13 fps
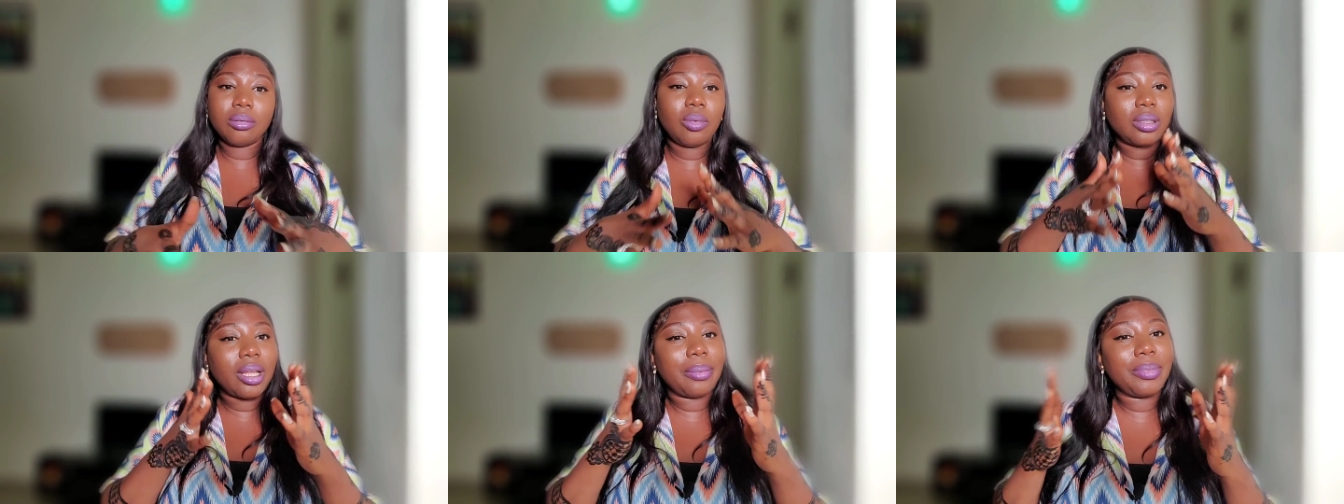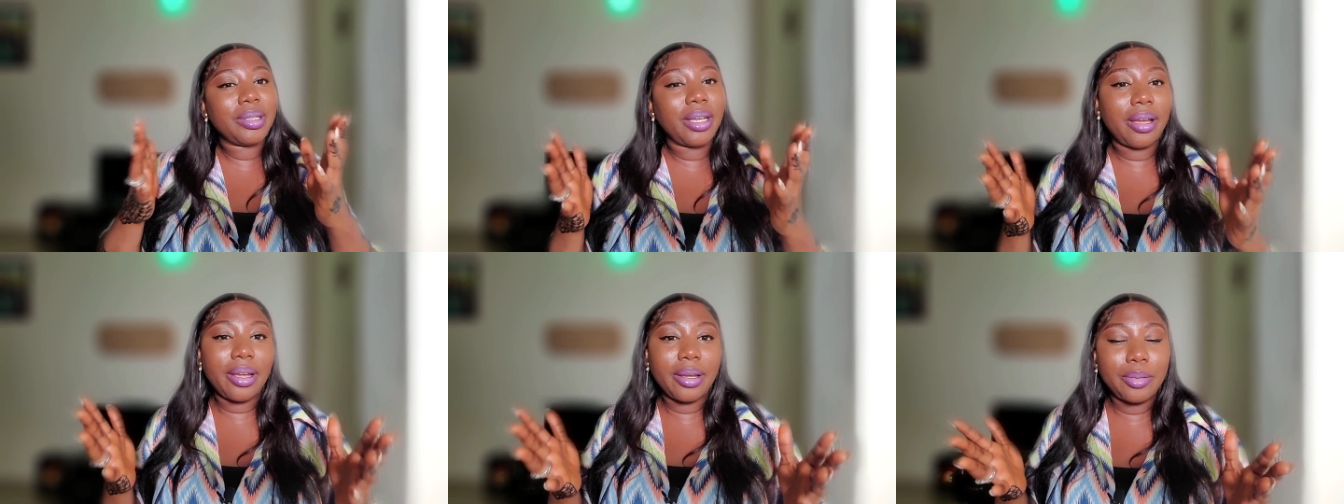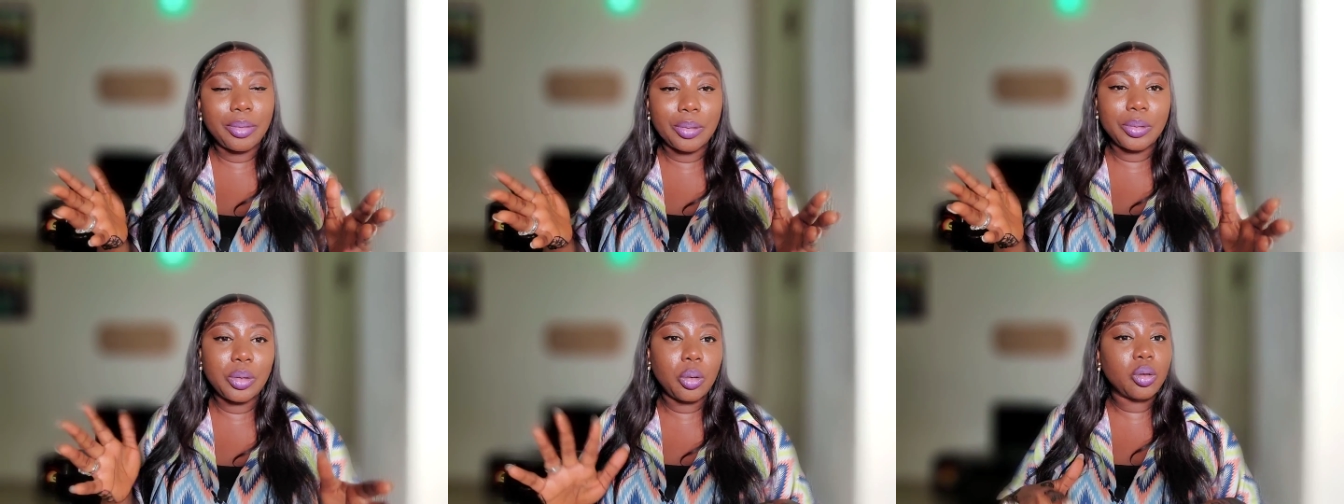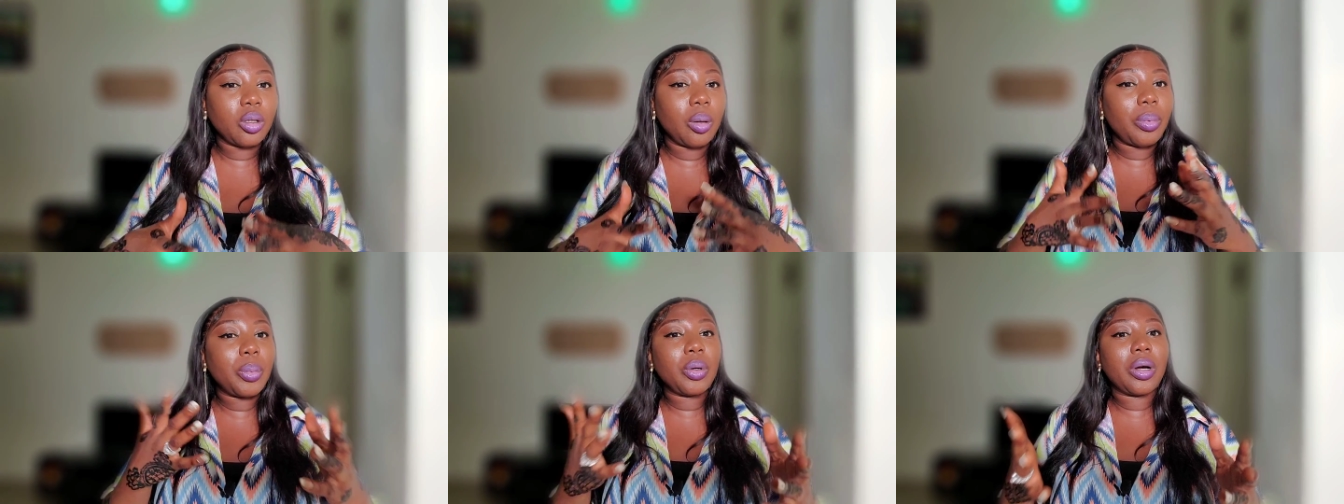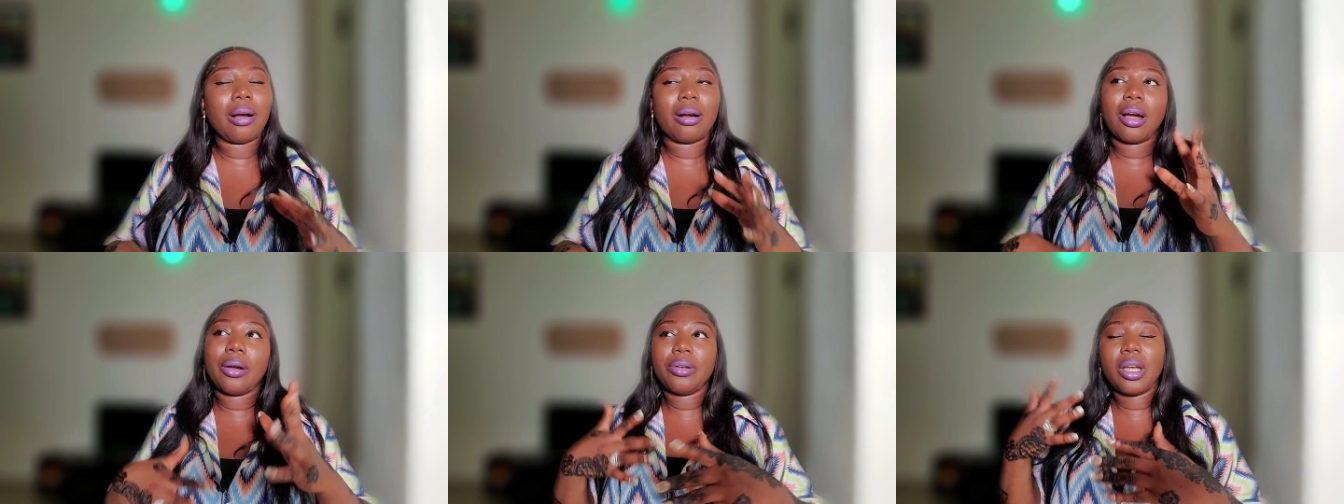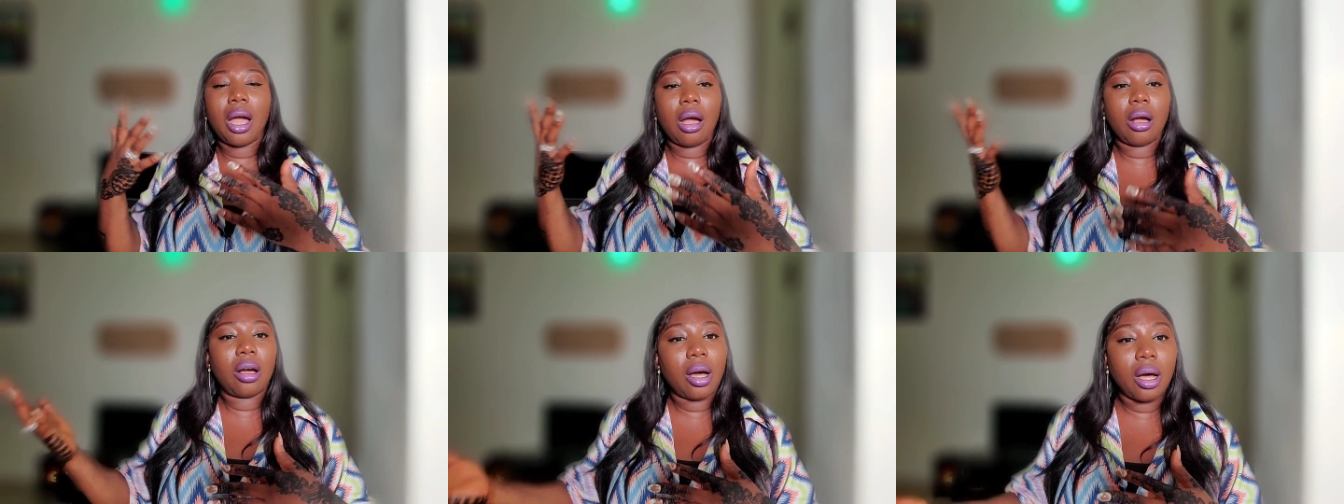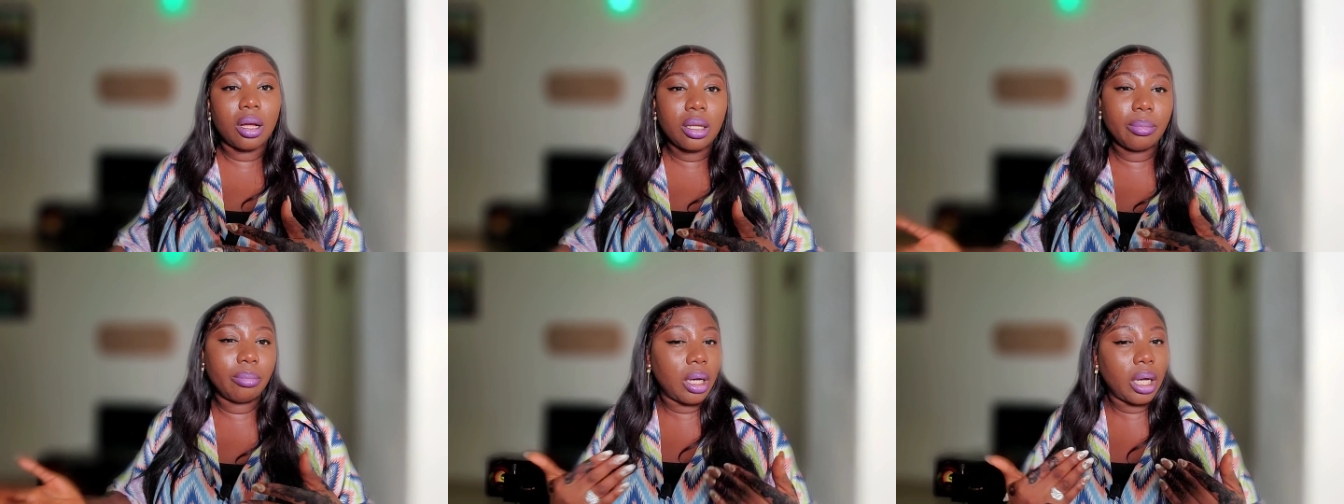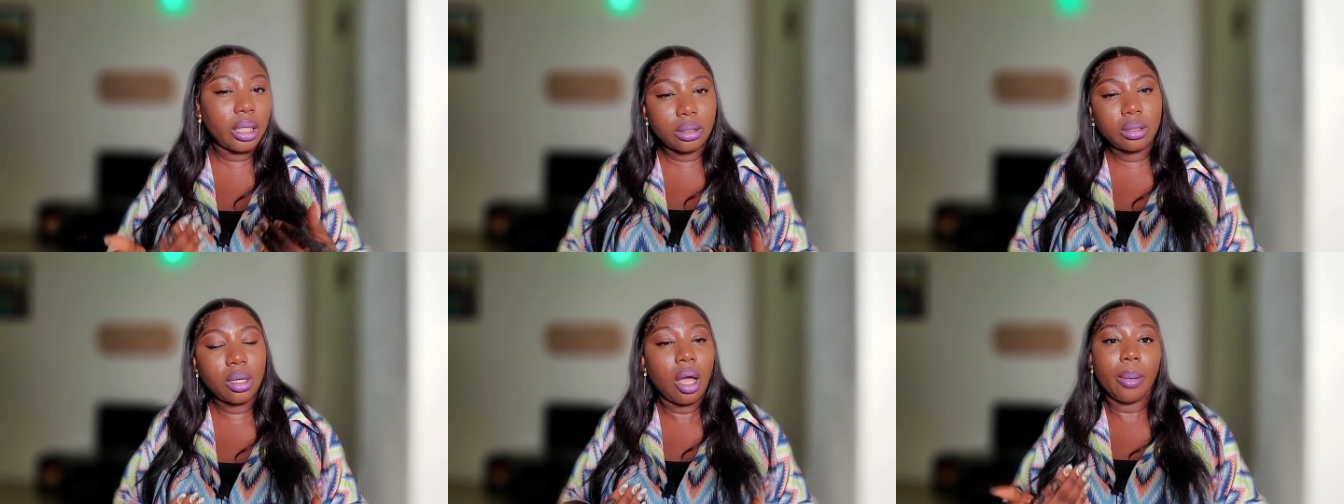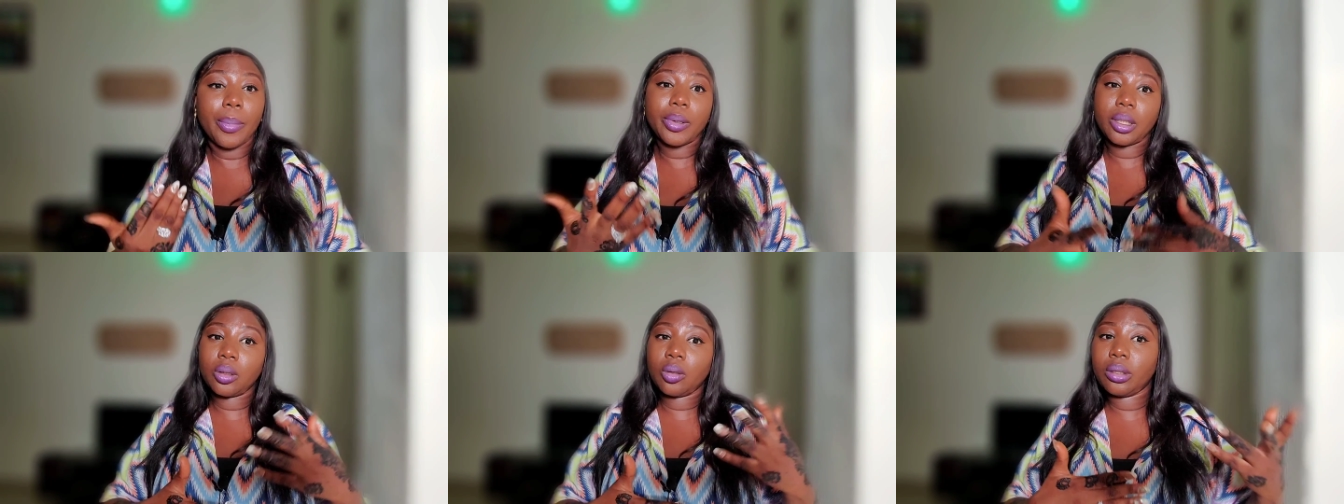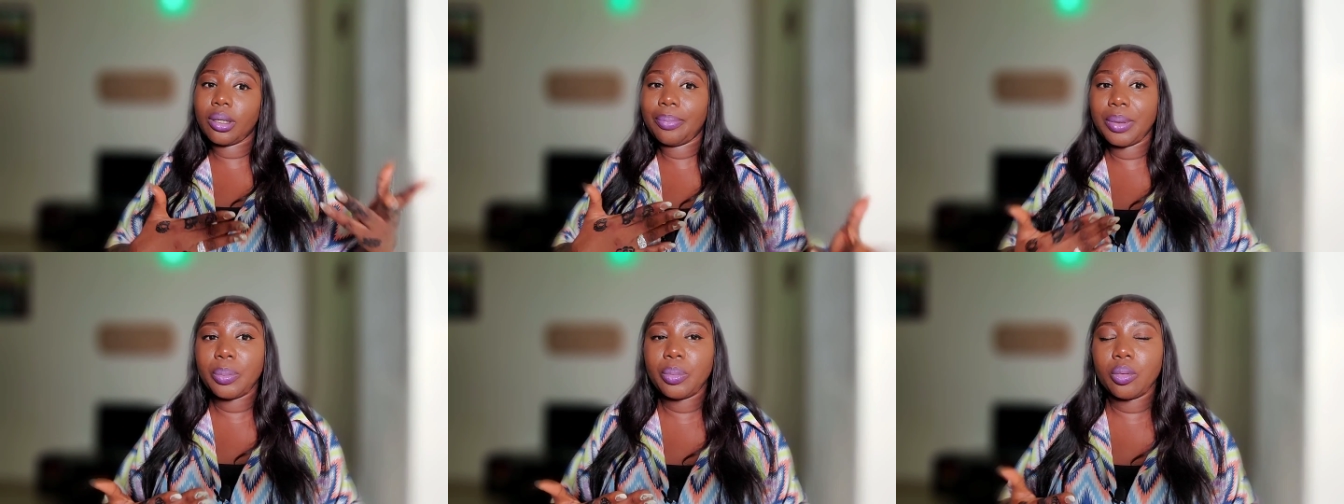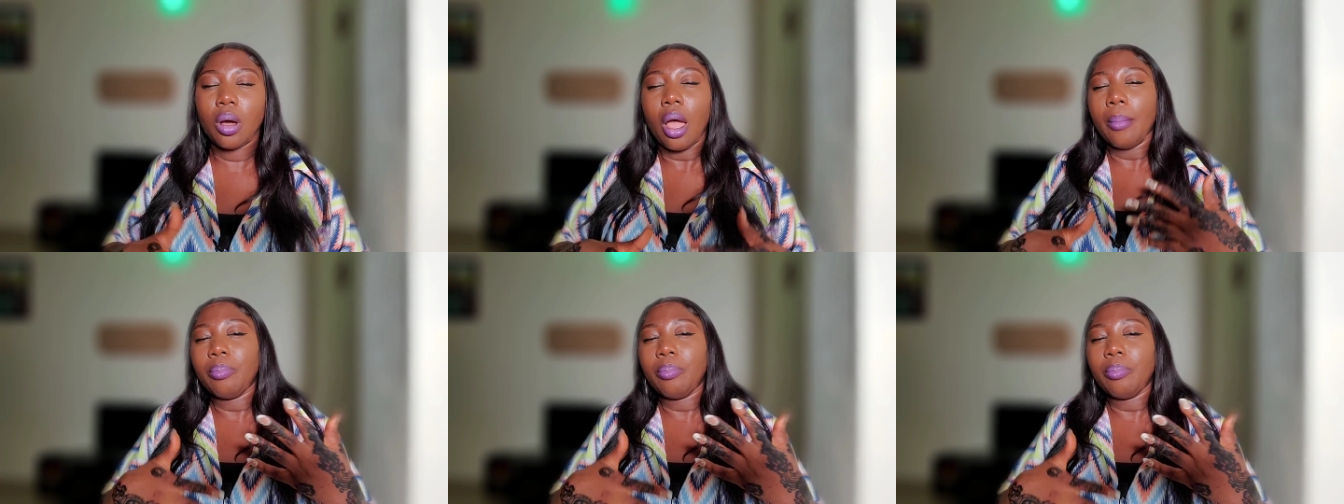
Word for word: what I'm hearing, you know, you know, some people can carry anger in mind more than other people.